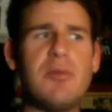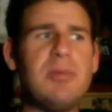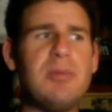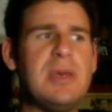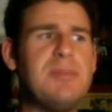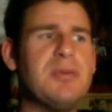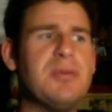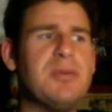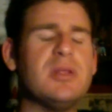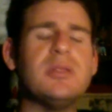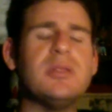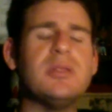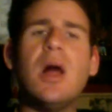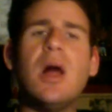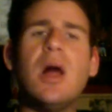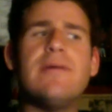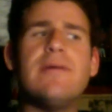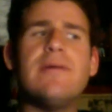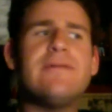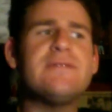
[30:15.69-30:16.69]
People
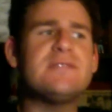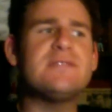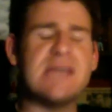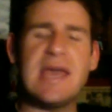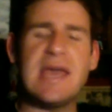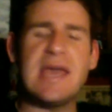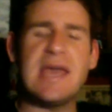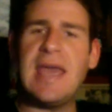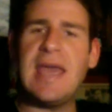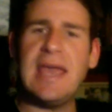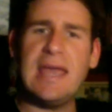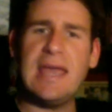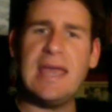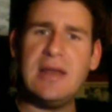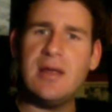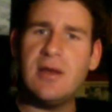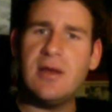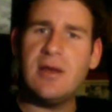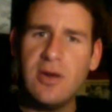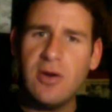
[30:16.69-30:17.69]
love to
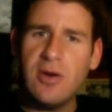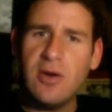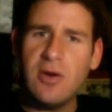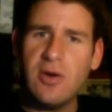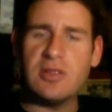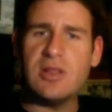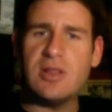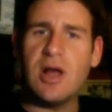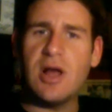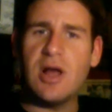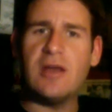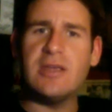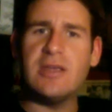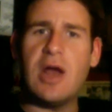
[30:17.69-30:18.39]
hate or love.